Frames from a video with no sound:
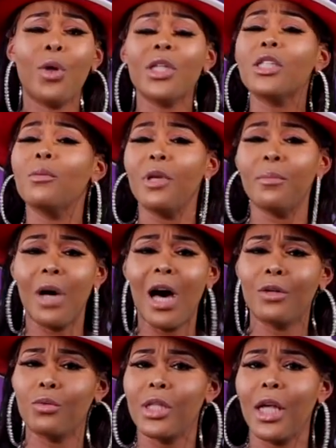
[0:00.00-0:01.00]
wanted to be
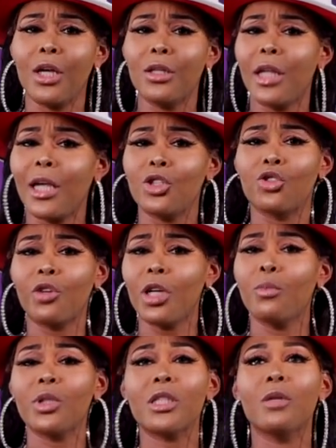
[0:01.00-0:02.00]
models. They
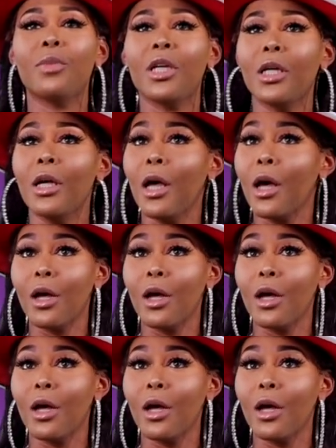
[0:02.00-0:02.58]
dream was to be